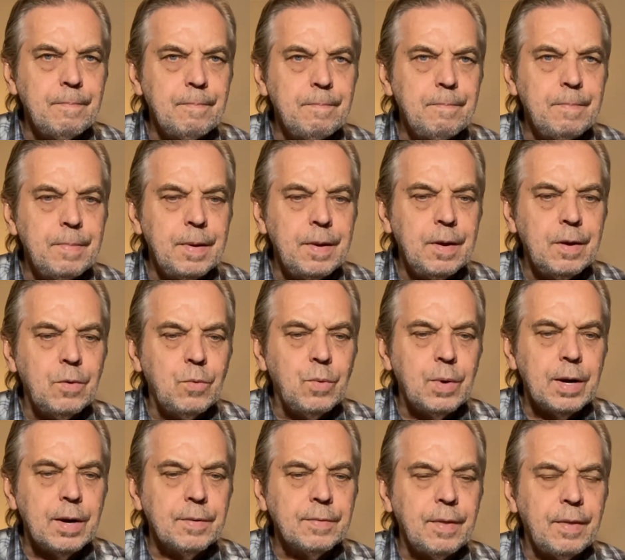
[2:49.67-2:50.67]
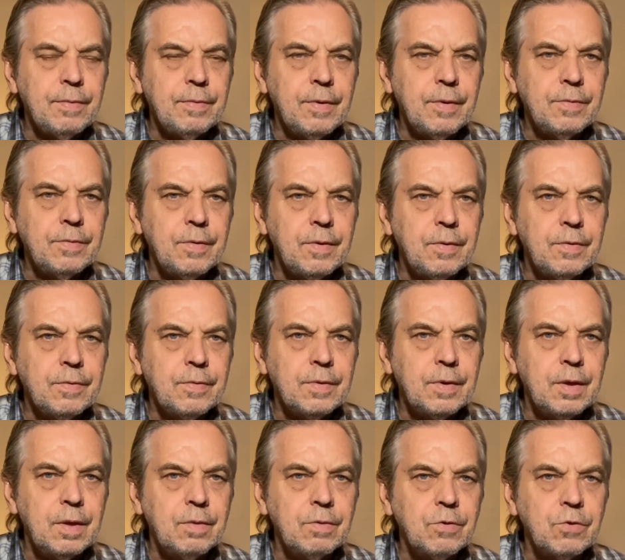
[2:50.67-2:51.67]
be aware that this is
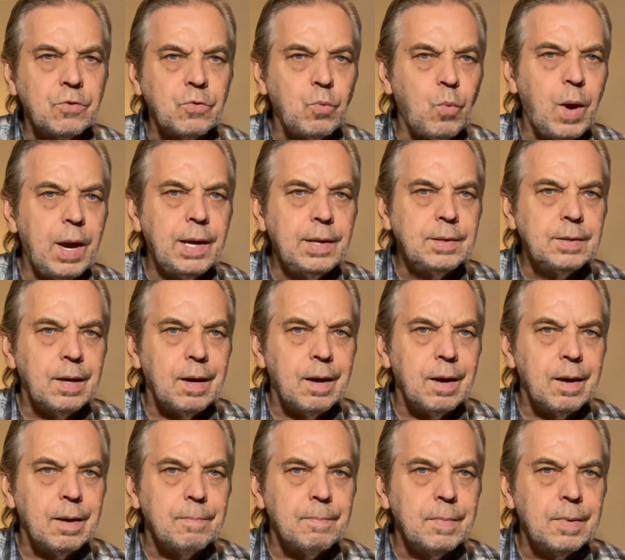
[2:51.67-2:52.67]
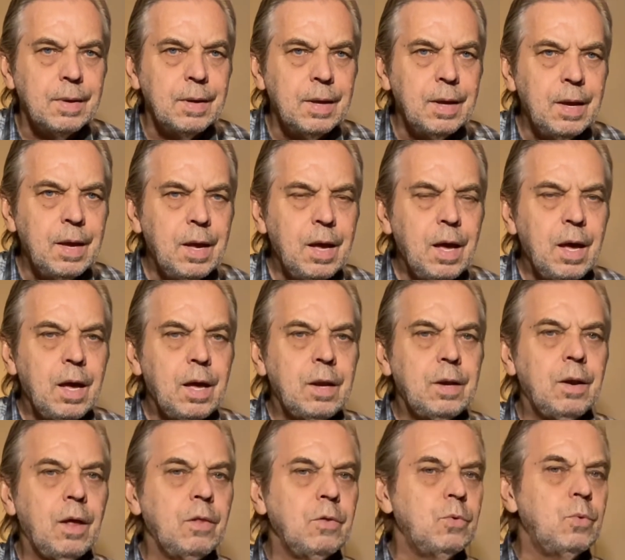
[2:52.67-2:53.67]
in swing time.
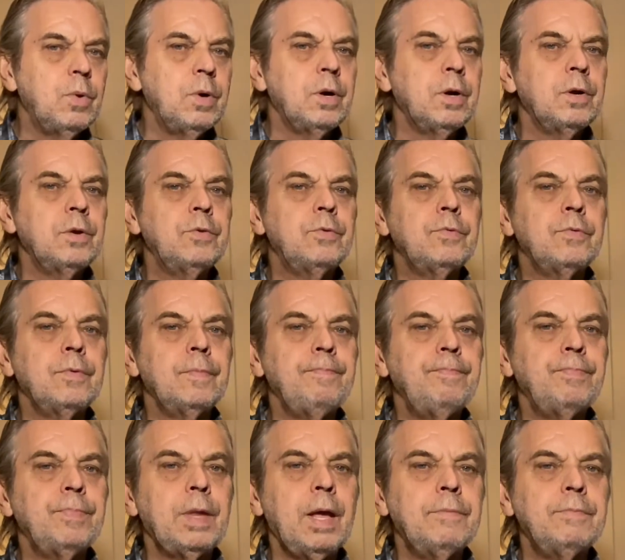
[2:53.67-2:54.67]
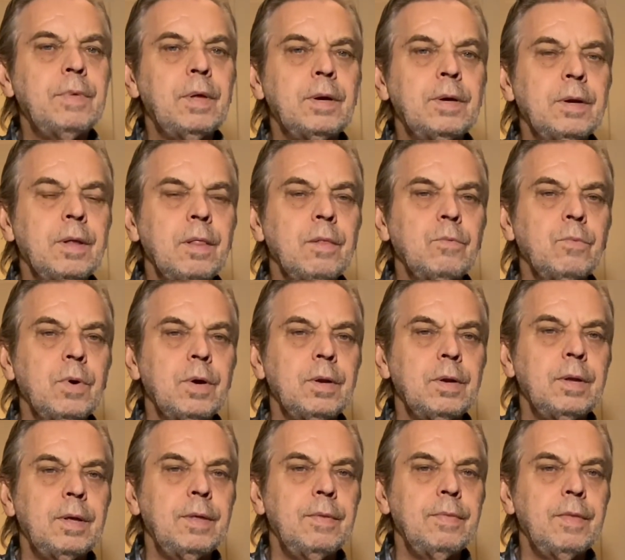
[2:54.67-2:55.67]
In other words, I've done another
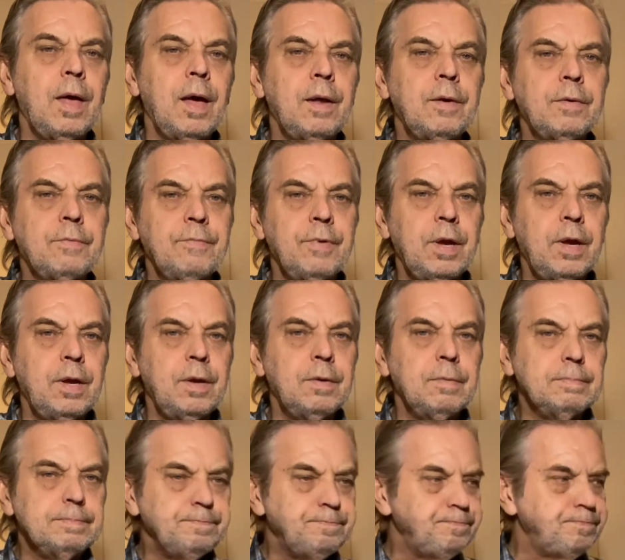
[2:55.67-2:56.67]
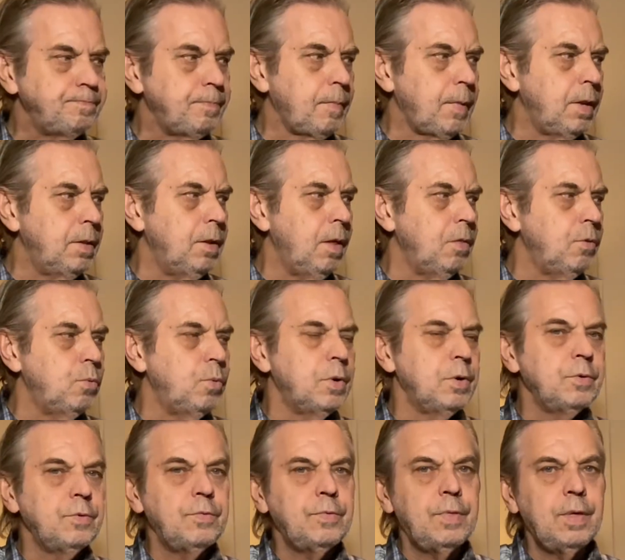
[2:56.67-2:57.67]
one in that vein. In other
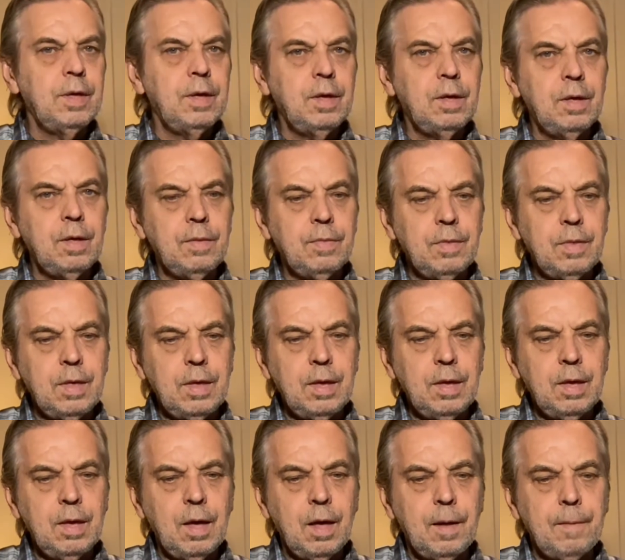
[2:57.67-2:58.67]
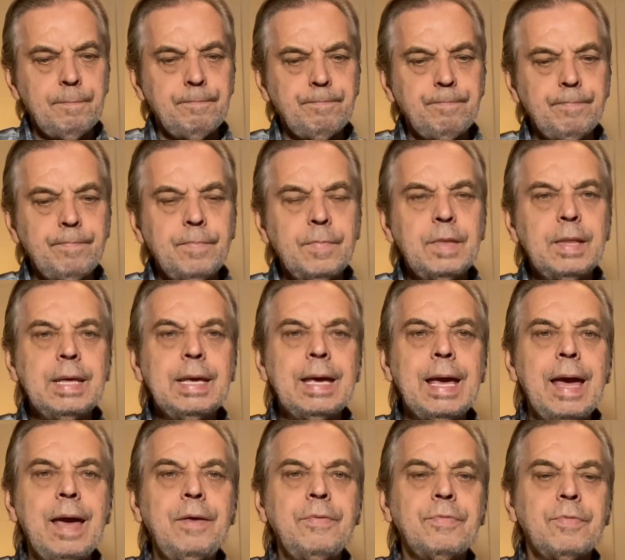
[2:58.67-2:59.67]
words, the
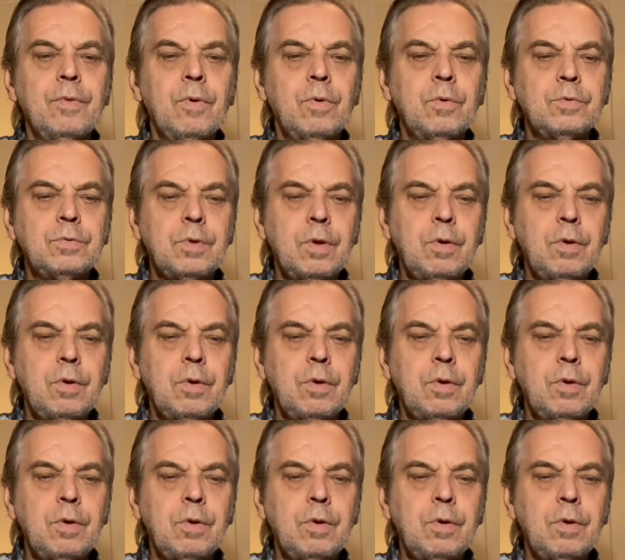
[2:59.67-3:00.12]
eighth note